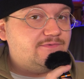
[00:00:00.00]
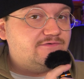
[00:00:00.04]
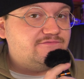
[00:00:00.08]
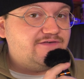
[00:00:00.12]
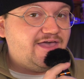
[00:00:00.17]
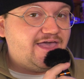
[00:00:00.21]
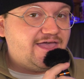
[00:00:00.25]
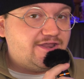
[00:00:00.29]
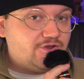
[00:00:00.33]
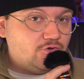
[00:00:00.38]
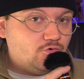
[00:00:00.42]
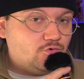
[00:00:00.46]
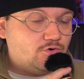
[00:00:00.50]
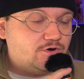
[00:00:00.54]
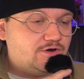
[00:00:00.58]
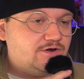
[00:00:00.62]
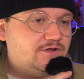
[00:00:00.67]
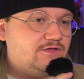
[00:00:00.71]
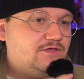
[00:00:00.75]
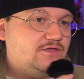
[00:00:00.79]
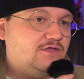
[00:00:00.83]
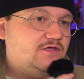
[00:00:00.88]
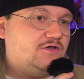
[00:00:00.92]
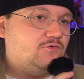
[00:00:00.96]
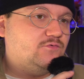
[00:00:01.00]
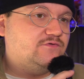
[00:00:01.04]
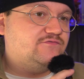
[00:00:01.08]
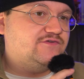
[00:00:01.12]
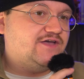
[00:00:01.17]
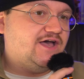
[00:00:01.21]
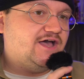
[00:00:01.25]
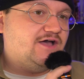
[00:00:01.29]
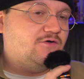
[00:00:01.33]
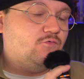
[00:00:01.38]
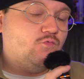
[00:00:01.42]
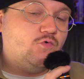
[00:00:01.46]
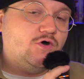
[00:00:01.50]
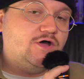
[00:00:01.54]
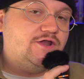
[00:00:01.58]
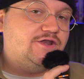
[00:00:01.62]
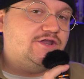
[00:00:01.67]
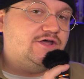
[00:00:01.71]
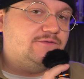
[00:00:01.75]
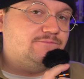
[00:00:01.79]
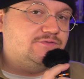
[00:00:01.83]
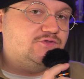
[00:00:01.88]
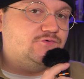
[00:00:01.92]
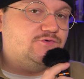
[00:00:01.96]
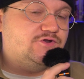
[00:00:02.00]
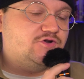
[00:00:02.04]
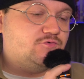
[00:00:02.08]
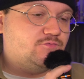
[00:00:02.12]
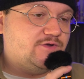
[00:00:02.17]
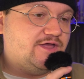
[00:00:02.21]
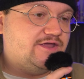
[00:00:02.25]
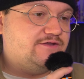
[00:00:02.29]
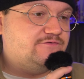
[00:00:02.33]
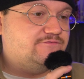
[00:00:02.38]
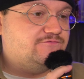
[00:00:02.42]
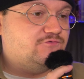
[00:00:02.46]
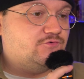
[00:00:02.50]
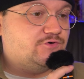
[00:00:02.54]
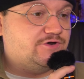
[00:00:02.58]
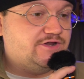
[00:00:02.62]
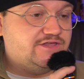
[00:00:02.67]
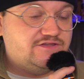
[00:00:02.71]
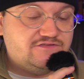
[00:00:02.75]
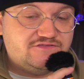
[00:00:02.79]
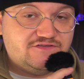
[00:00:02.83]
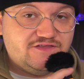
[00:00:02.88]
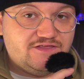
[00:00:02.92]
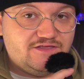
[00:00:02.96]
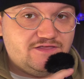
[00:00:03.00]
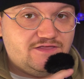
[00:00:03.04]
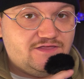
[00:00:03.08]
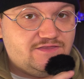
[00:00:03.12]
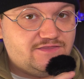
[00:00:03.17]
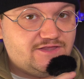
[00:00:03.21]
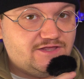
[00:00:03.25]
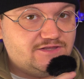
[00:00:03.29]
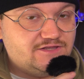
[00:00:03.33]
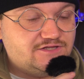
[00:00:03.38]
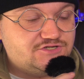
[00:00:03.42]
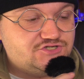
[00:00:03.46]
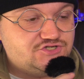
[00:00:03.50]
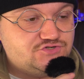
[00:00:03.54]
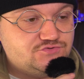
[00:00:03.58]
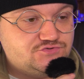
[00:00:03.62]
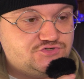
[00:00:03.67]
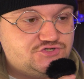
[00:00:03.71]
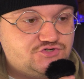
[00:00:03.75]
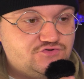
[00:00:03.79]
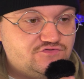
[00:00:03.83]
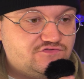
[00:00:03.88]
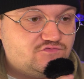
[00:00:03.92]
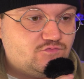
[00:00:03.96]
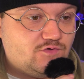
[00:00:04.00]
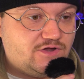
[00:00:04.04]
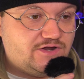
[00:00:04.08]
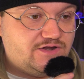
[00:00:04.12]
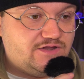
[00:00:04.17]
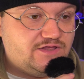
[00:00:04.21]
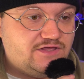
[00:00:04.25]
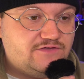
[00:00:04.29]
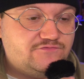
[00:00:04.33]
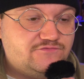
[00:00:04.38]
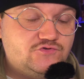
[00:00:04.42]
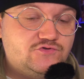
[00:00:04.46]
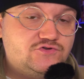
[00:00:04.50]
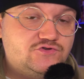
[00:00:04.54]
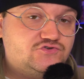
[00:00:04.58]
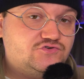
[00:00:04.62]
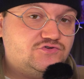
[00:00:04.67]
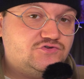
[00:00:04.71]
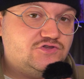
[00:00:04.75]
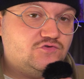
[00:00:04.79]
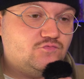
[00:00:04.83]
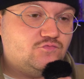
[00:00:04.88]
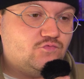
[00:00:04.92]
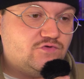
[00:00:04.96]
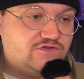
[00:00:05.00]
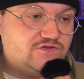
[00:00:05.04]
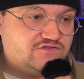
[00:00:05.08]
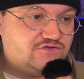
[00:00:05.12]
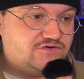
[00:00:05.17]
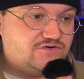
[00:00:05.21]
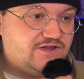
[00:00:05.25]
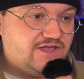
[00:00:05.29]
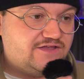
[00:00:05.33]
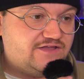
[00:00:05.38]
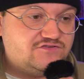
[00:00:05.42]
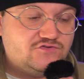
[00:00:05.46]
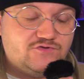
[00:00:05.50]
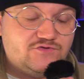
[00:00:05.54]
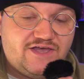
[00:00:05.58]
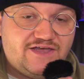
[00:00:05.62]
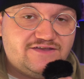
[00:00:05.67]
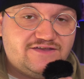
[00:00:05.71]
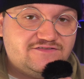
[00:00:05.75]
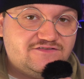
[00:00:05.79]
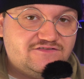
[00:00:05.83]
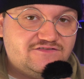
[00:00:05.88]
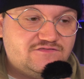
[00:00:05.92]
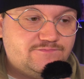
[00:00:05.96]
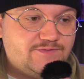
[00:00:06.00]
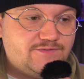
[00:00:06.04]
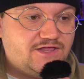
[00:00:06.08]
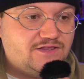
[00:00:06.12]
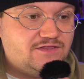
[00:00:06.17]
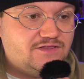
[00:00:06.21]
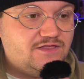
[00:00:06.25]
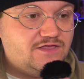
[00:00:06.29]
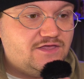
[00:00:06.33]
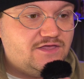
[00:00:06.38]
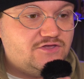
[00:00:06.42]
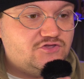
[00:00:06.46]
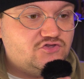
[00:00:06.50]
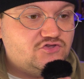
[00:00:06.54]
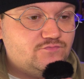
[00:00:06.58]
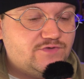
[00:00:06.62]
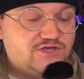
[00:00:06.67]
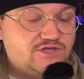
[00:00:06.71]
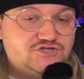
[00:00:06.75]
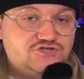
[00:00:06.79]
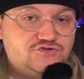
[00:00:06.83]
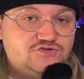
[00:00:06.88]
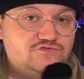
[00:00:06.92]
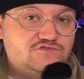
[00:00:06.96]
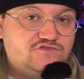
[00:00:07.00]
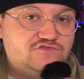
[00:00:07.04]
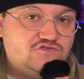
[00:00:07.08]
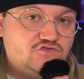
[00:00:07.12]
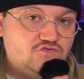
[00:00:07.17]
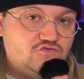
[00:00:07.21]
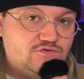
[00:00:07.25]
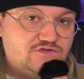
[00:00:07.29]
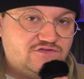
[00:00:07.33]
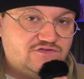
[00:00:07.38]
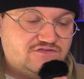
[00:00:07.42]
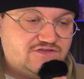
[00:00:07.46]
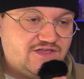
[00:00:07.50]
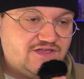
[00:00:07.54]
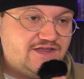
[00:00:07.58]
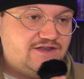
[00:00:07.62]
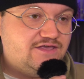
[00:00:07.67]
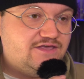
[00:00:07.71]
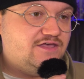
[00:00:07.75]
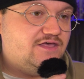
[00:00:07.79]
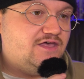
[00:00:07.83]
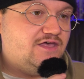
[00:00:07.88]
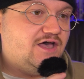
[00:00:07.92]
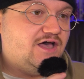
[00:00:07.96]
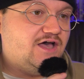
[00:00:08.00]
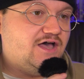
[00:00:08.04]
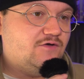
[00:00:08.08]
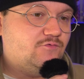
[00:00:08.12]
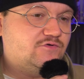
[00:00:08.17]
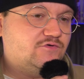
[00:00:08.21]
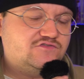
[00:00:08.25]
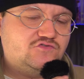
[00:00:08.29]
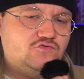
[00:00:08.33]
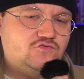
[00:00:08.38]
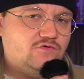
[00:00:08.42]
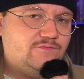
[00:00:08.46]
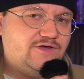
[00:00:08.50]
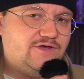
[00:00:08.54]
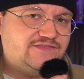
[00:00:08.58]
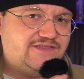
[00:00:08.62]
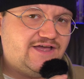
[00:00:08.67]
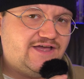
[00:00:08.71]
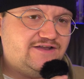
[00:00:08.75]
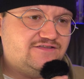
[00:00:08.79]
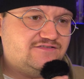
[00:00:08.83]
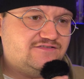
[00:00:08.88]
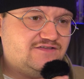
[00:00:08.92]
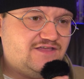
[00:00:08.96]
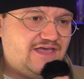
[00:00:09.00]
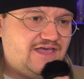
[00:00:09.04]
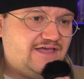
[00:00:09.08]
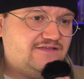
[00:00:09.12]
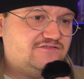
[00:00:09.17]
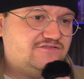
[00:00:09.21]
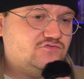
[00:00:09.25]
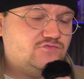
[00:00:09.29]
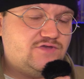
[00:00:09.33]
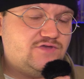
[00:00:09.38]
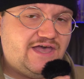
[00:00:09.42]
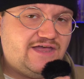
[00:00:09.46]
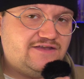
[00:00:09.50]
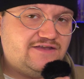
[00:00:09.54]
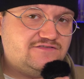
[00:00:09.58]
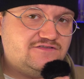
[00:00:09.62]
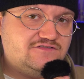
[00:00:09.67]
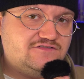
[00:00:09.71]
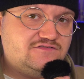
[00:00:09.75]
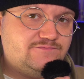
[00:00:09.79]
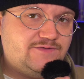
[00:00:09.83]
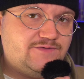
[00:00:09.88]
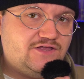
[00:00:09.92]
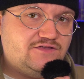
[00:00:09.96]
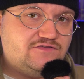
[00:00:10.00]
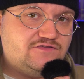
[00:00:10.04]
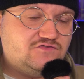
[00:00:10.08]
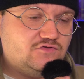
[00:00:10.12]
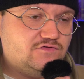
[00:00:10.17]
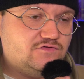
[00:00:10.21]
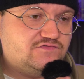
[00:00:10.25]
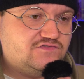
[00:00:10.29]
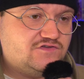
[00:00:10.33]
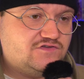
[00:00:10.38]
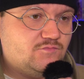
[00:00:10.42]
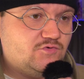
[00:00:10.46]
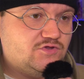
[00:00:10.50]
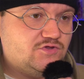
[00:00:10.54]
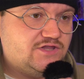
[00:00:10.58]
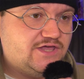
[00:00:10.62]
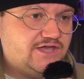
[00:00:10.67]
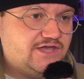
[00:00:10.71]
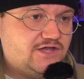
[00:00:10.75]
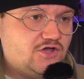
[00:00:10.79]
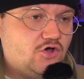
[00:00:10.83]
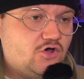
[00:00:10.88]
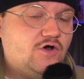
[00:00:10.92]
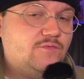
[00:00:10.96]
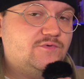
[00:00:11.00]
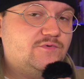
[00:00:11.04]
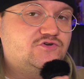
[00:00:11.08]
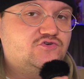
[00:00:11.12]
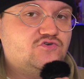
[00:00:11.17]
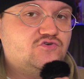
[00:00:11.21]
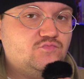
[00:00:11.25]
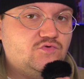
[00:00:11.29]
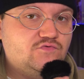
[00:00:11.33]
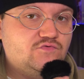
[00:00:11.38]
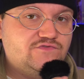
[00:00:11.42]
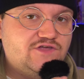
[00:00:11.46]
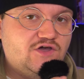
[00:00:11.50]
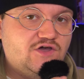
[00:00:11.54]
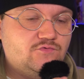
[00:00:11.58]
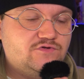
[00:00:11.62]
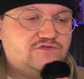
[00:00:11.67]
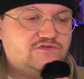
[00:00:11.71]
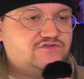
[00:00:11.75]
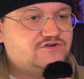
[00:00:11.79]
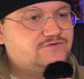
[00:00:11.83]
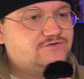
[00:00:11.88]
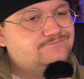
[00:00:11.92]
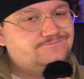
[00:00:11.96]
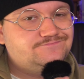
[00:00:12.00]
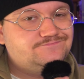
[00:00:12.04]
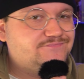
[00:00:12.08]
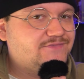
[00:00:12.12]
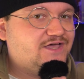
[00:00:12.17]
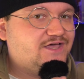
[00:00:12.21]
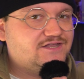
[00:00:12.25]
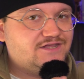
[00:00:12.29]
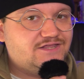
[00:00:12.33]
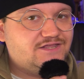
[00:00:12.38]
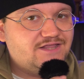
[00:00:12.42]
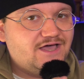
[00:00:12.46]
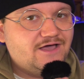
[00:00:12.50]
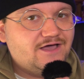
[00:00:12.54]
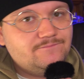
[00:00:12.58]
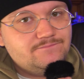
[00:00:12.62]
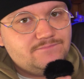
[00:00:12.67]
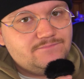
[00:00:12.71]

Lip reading: of Anor, we've got 1, a blue and a red for an instant that lets you choose one. If you control a wizard as you cast this spell, you may choose 2 instead. What's cool about that is as you cast this spell, so if someone like, oh, I'm going to remove that wizard, nah.